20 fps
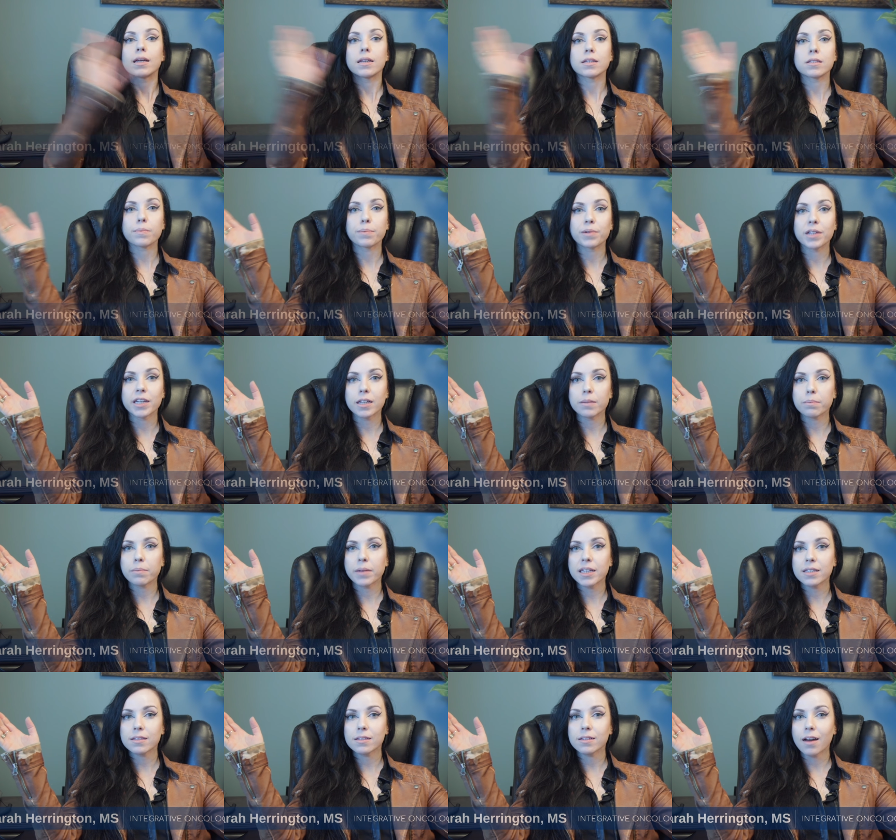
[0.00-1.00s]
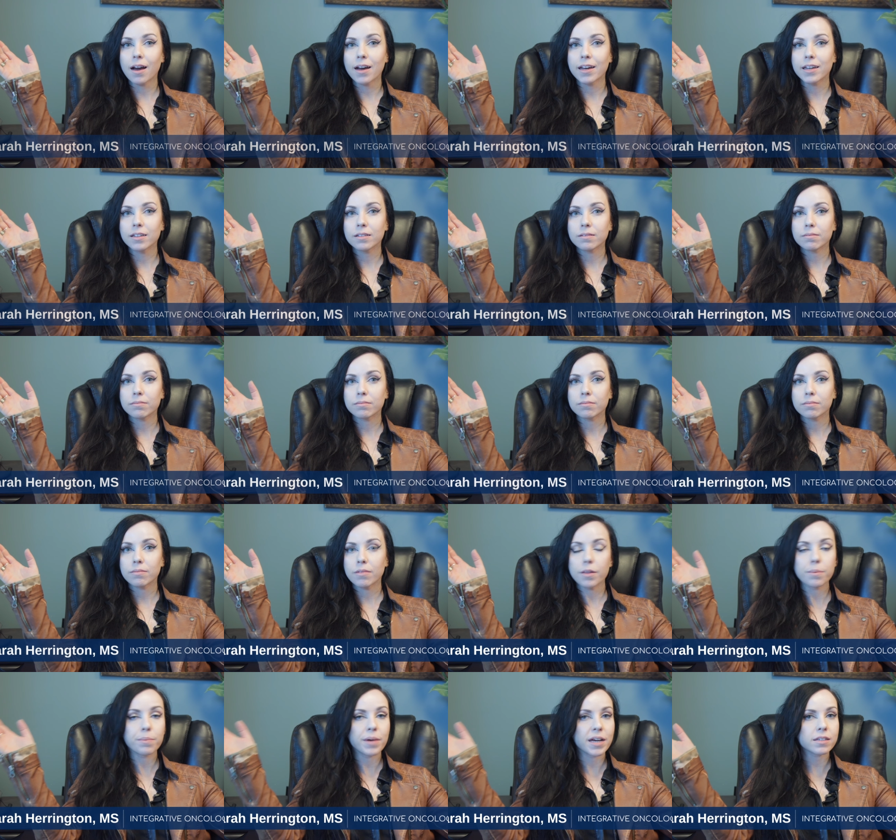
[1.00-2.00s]
Is a plant-based diet
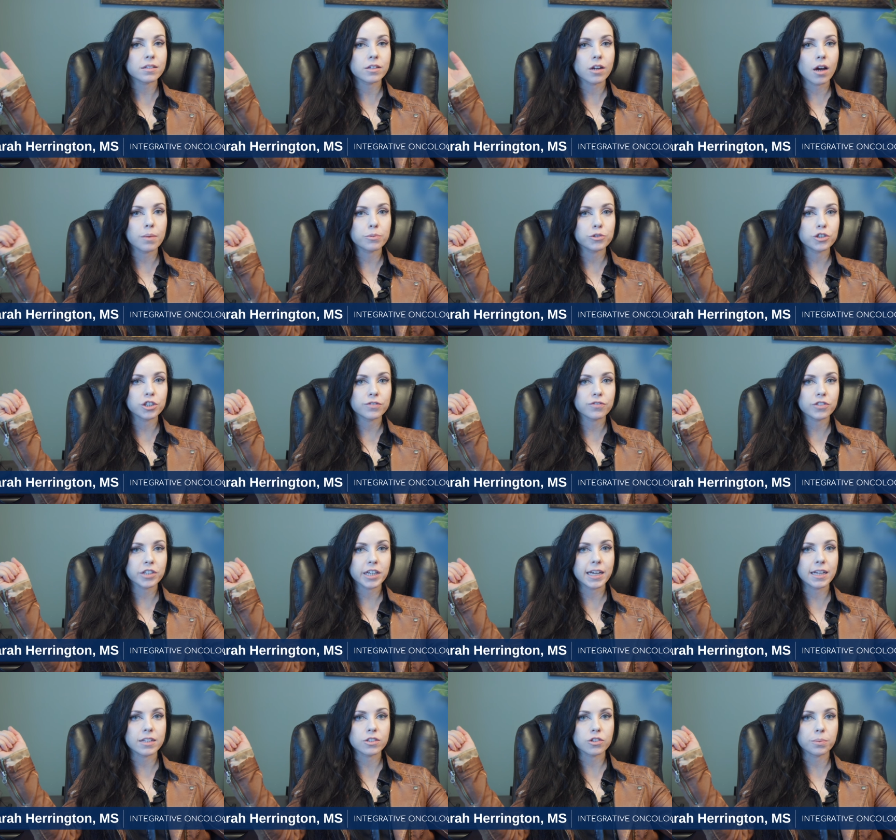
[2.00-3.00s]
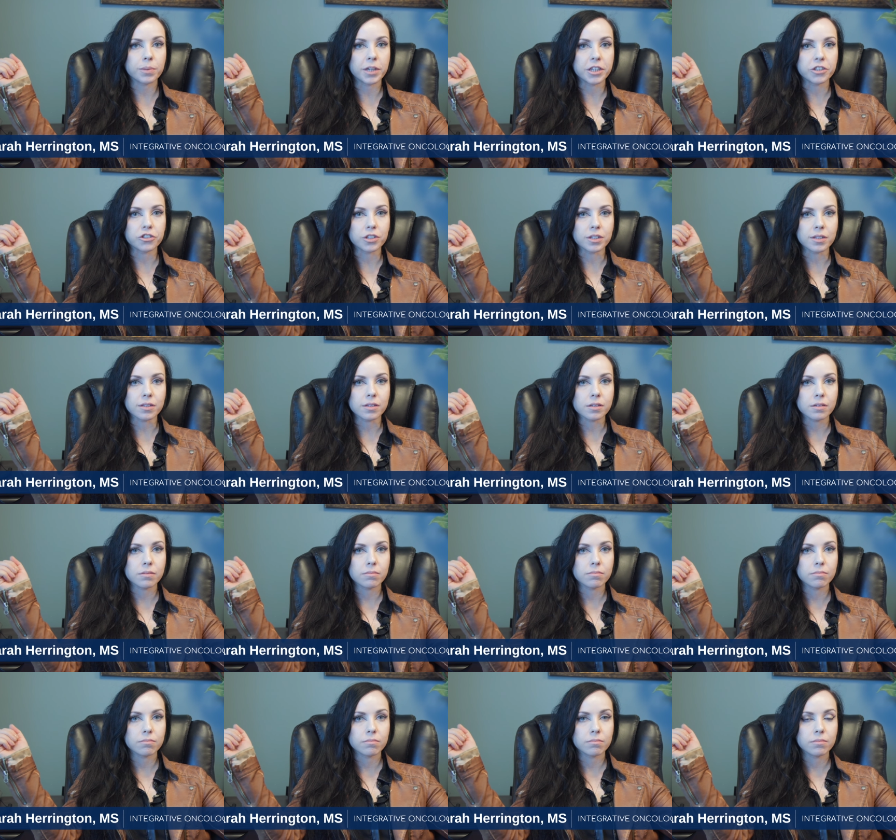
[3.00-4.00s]
the best option for cancer patients?
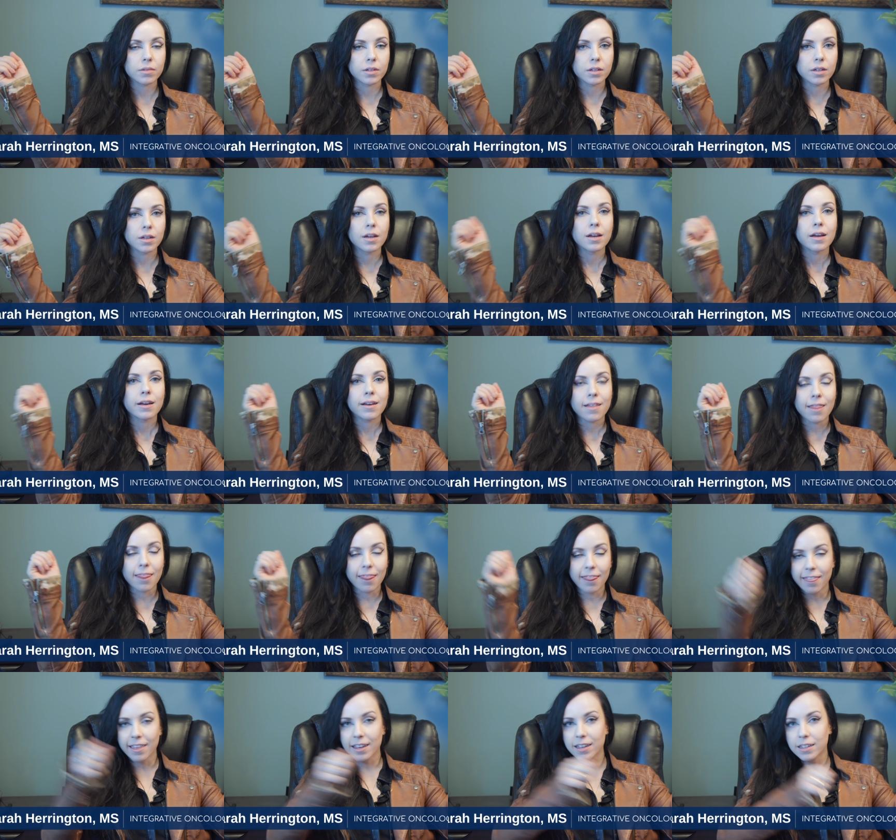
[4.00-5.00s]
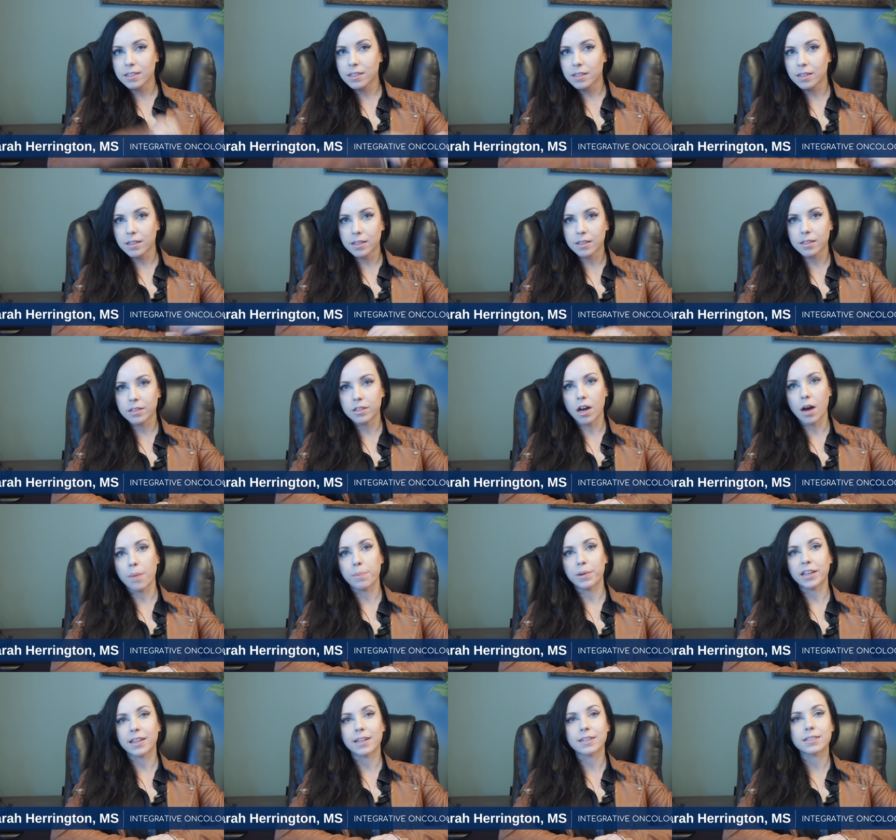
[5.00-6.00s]
This is a
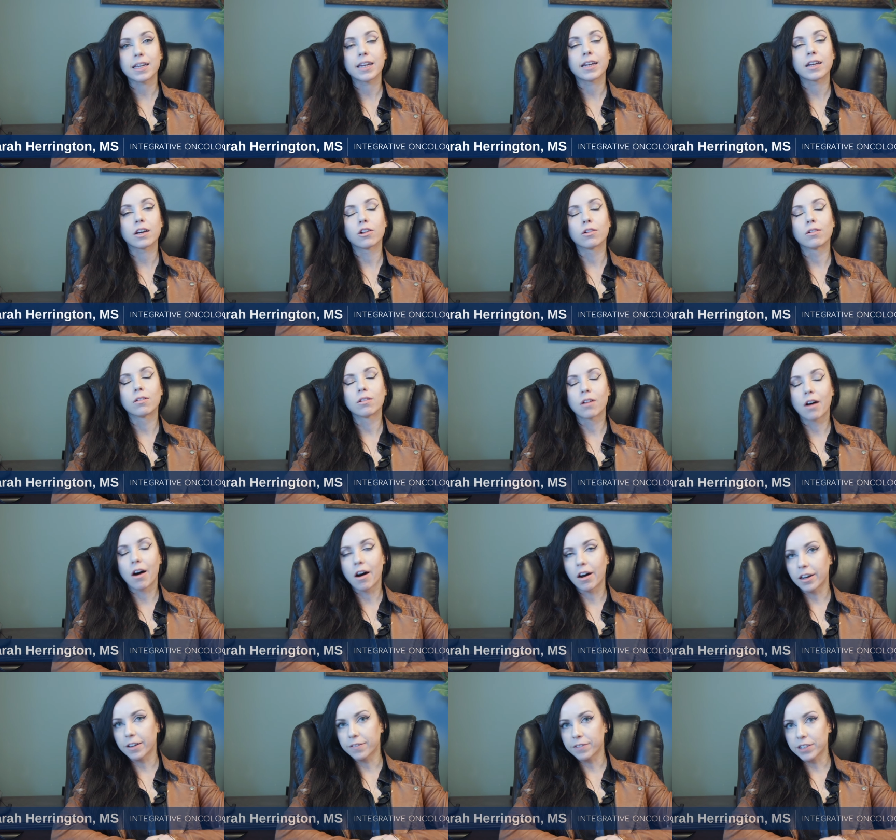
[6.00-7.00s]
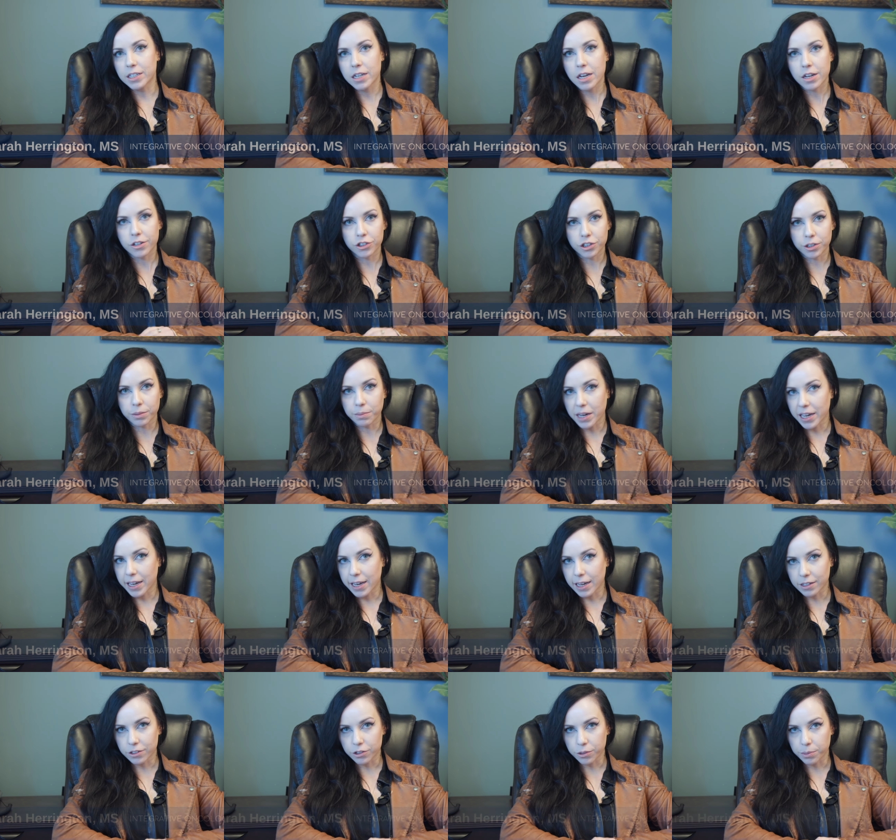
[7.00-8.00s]
topic that's getting a lot of attention by
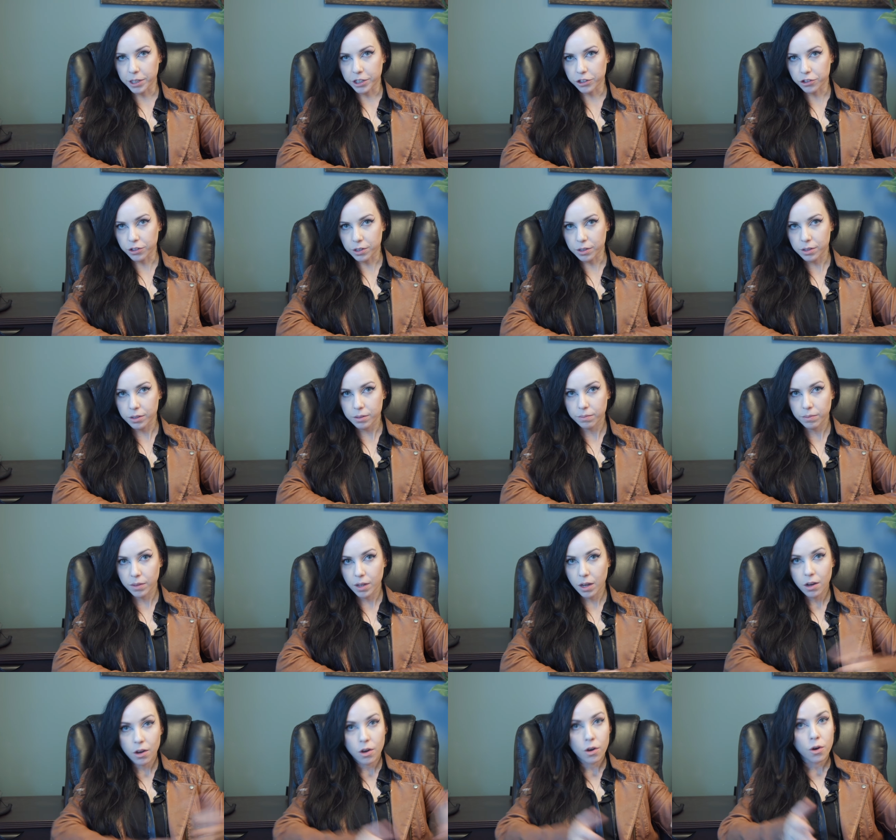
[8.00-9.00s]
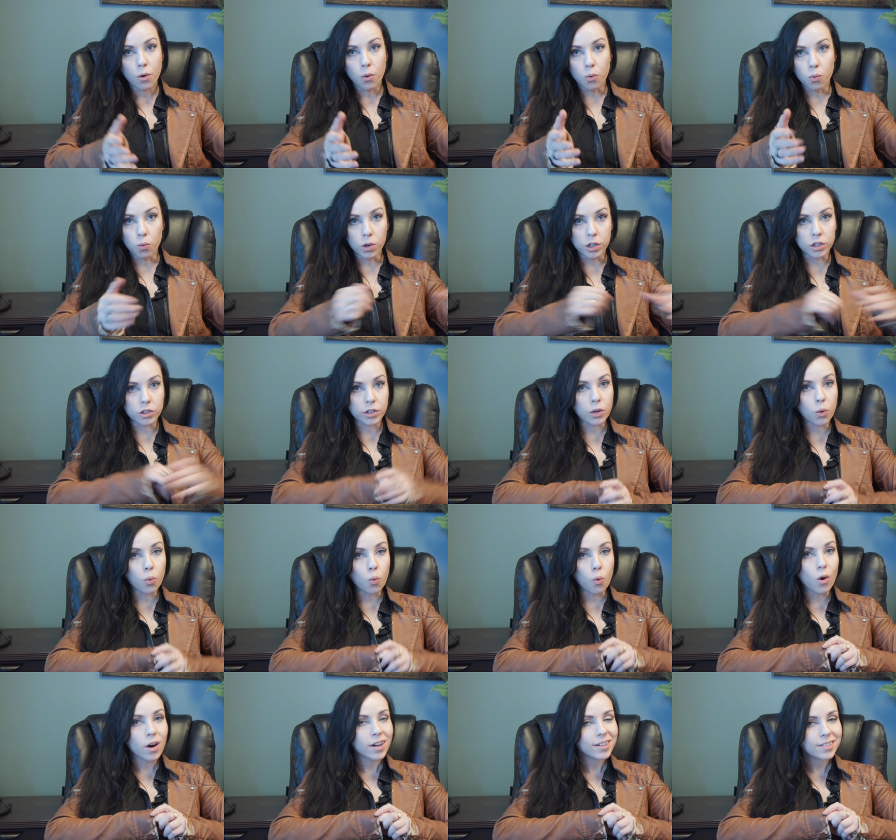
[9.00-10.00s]
cancer patients,
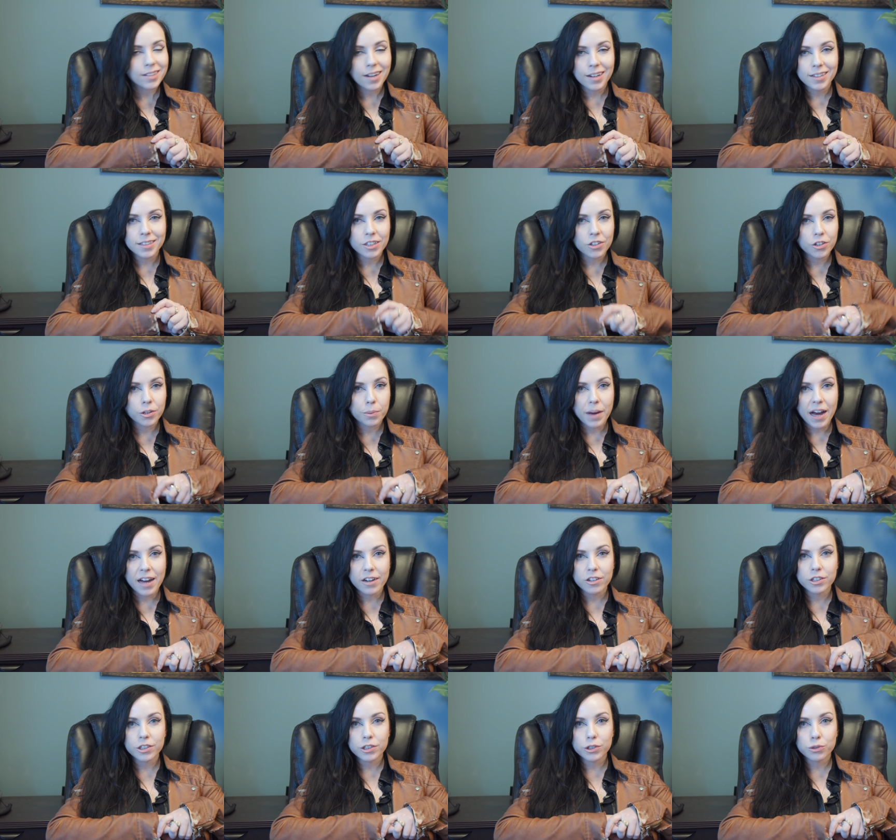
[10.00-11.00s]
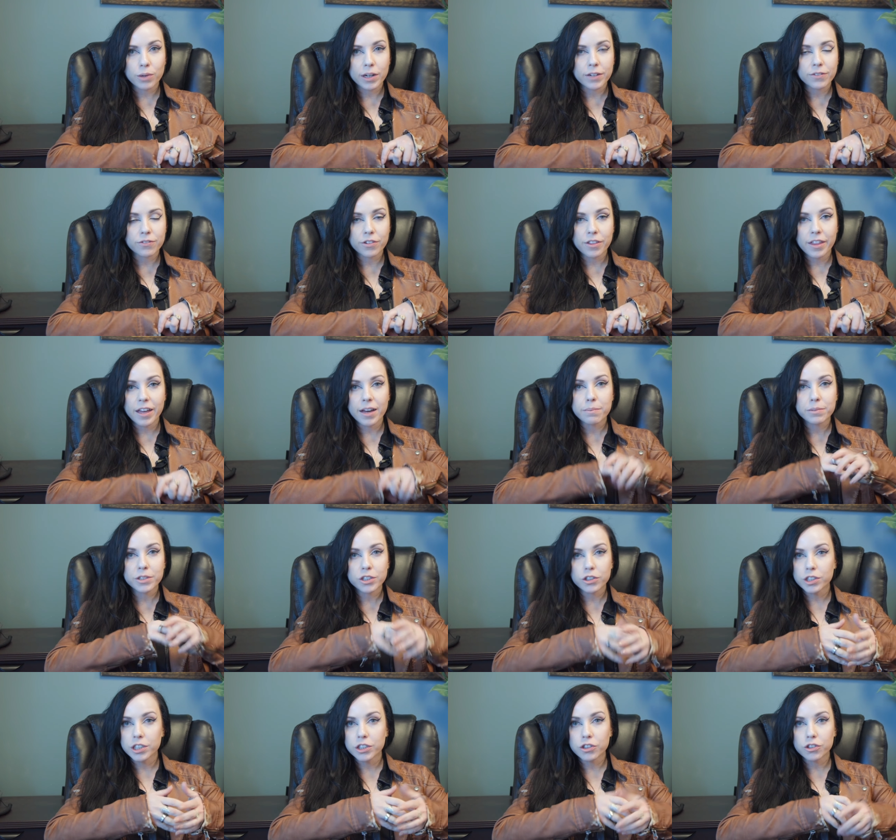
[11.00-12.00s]
wondering what dietary pattern is right for them
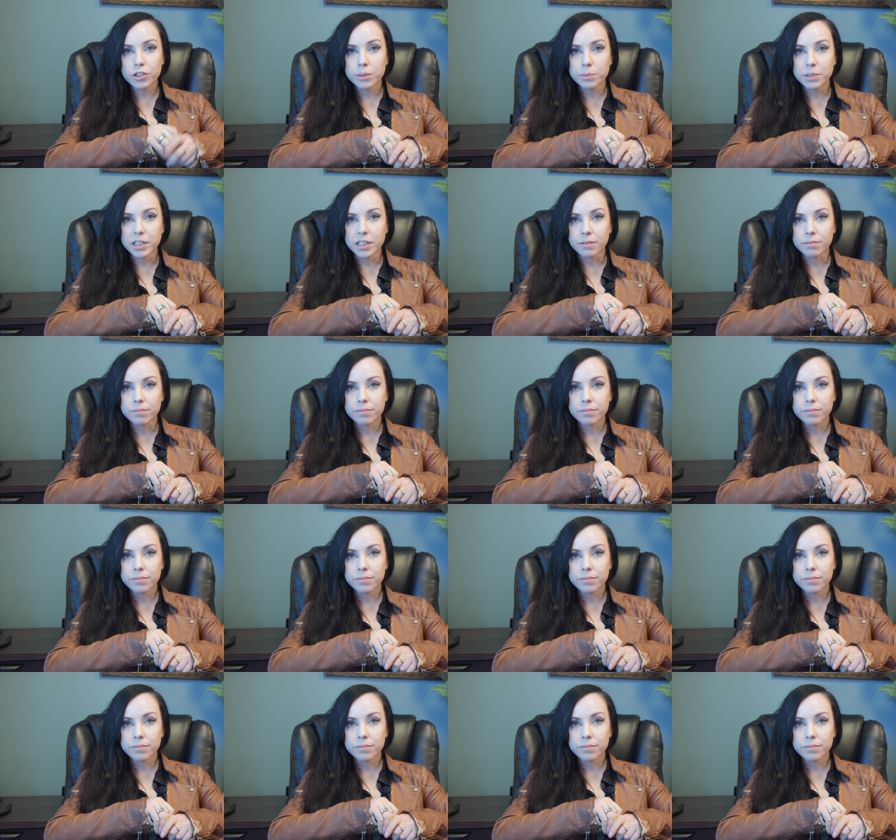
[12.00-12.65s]
during treatment.